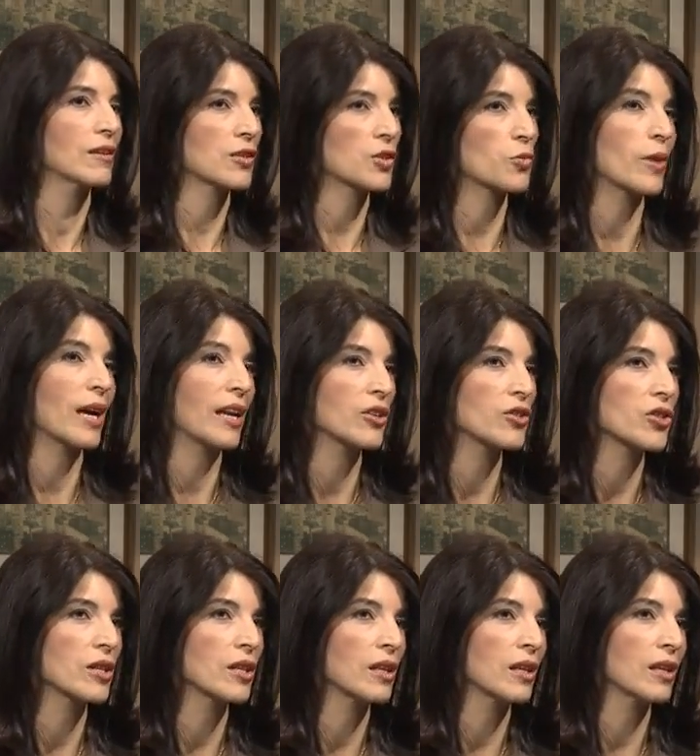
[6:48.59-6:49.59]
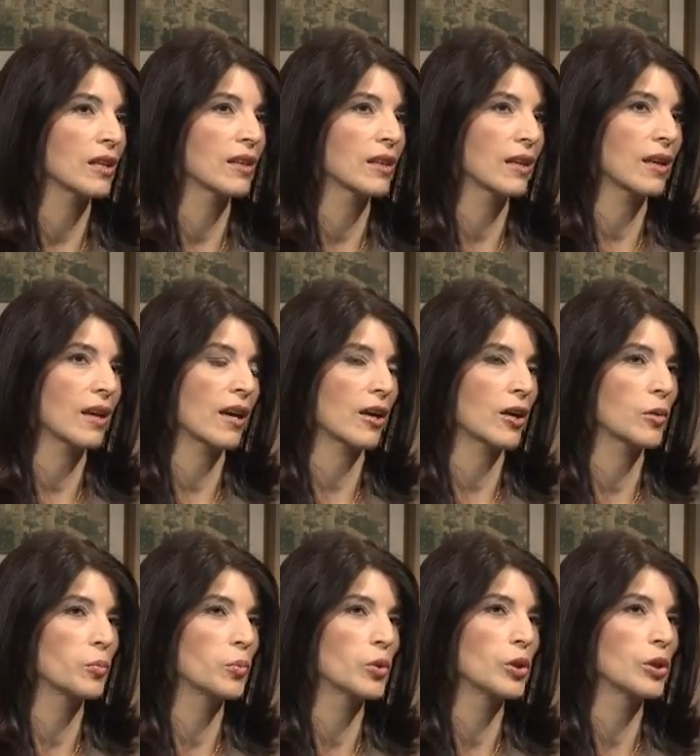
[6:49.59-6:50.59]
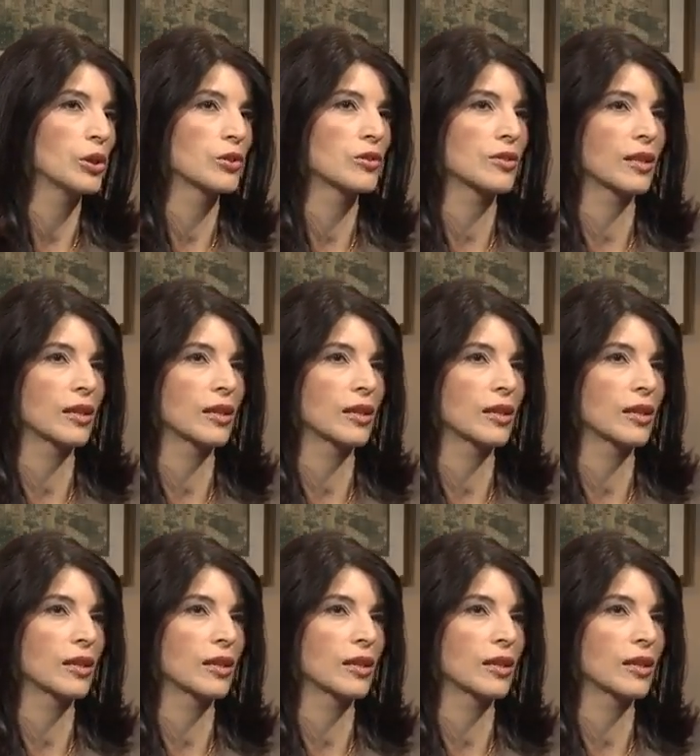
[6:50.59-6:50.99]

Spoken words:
strategy in the Arab world,